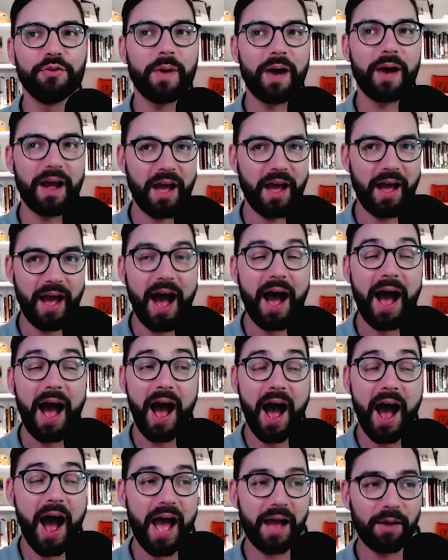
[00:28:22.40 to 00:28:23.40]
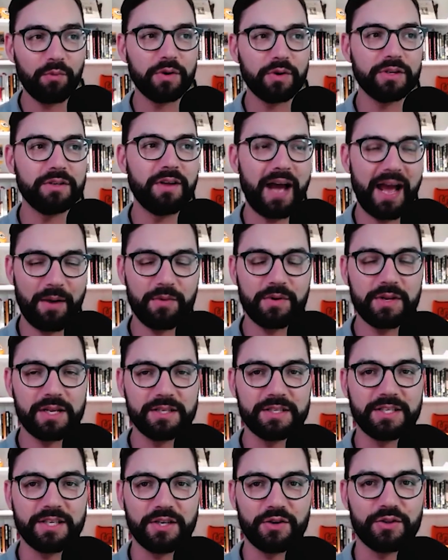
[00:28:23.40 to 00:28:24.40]
I would
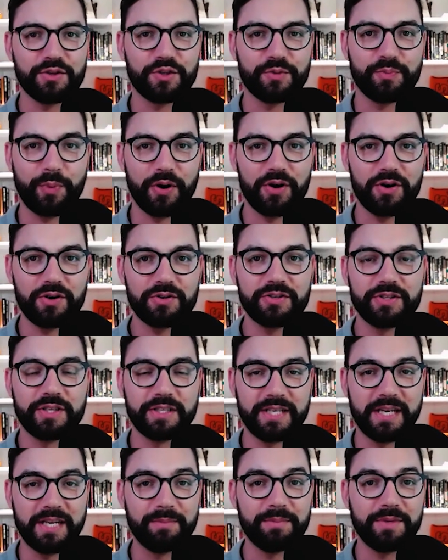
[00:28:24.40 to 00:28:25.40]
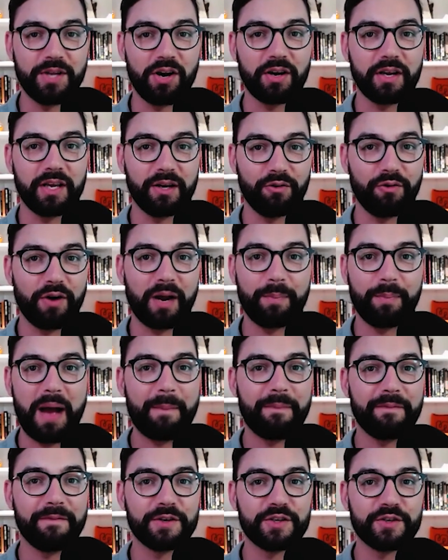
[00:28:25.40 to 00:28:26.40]
consider the Spurs, the Tim Duncan, Greg
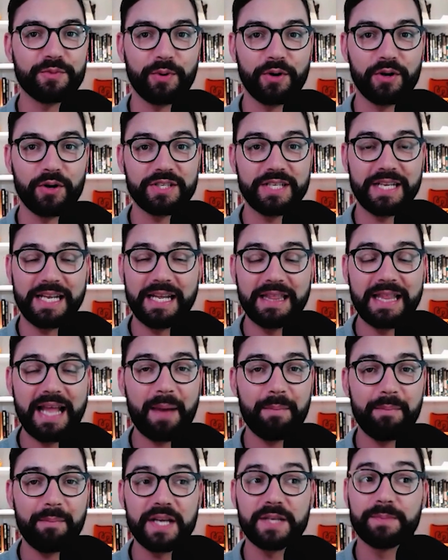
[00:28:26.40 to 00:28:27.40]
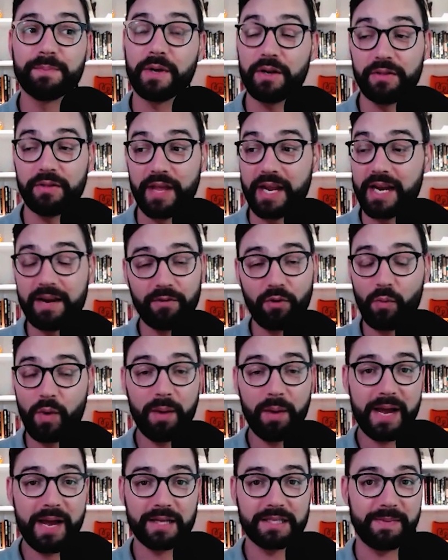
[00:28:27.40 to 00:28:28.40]
Popovich Spurs in that mix, but they never
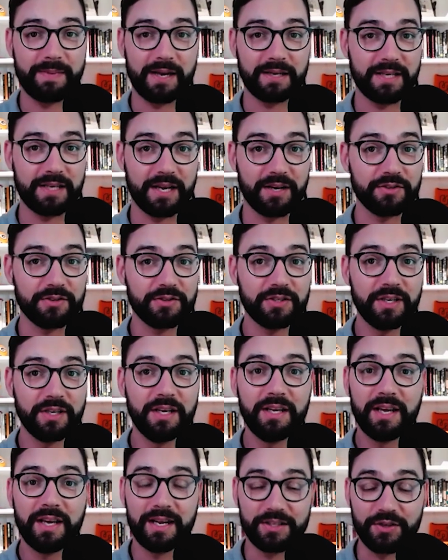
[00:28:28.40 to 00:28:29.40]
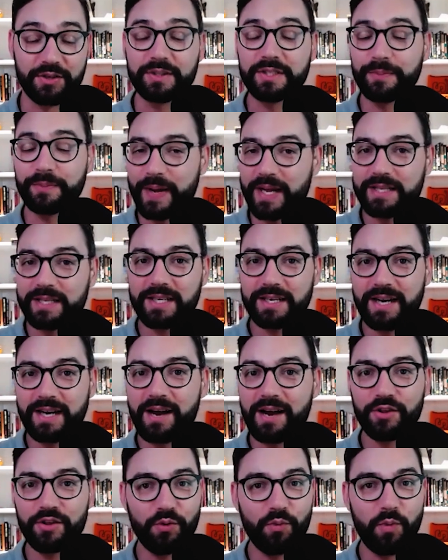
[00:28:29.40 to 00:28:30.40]
won back-to-back titles. And so it depends on
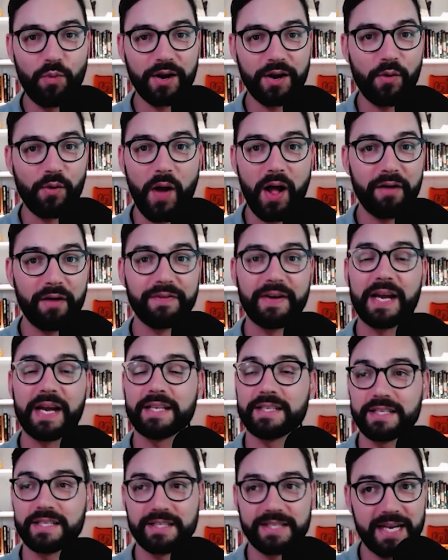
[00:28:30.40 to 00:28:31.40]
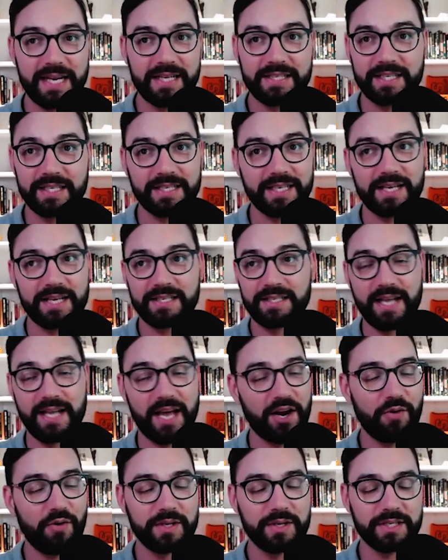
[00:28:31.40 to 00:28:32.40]
how you want to qualify it. Sustained success,
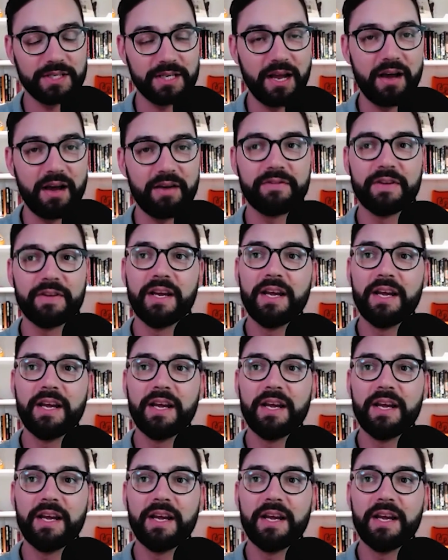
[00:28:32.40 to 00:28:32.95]
not always enough.